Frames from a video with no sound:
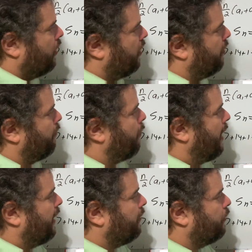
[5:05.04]

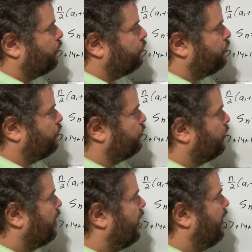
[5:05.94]
combine those
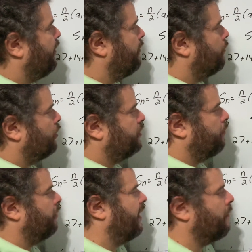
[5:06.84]
two, and then
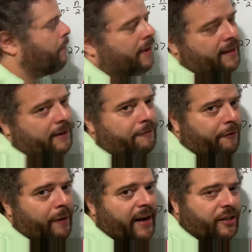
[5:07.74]
multiply by that
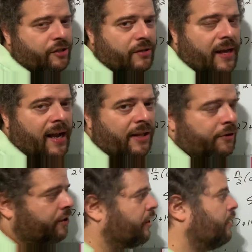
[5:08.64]
fraction, and
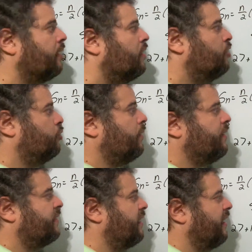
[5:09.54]
you're done. So in
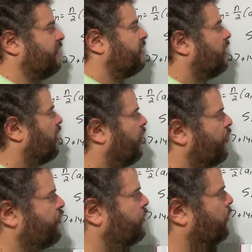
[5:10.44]
this case, there's